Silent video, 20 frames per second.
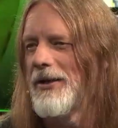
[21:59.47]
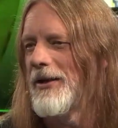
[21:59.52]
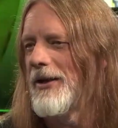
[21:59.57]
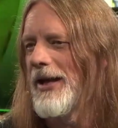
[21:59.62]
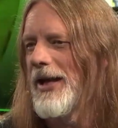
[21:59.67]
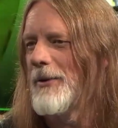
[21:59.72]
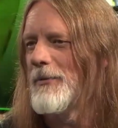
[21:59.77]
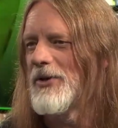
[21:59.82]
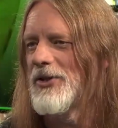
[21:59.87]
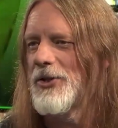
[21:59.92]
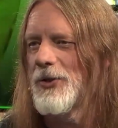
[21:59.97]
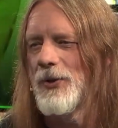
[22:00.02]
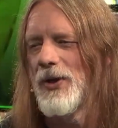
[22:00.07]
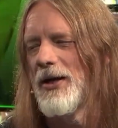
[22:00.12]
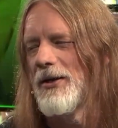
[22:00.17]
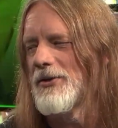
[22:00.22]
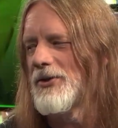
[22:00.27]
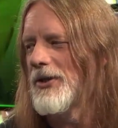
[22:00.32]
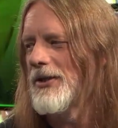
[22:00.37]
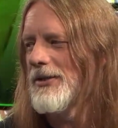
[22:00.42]
the game and so
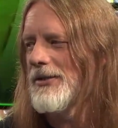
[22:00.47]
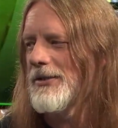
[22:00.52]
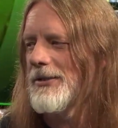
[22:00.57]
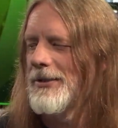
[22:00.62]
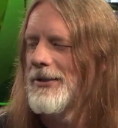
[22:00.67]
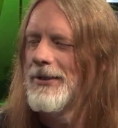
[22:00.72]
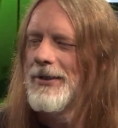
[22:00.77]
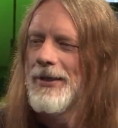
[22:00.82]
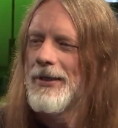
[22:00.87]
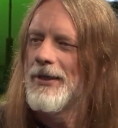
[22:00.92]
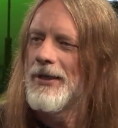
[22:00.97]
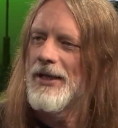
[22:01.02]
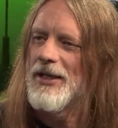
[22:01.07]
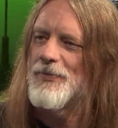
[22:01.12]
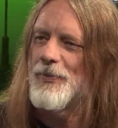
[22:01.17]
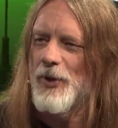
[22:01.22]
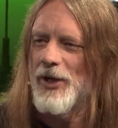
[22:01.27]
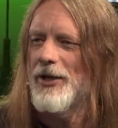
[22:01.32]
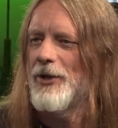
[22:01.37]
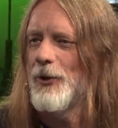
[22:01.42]
on. So it's
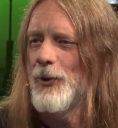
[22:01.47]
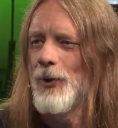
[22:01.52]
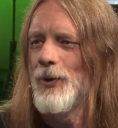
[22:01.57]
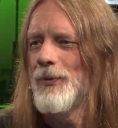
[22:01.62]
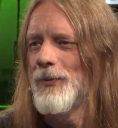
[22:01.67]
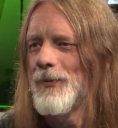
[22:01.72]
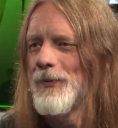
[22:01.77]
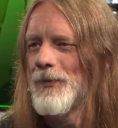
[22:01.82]
pretty cool.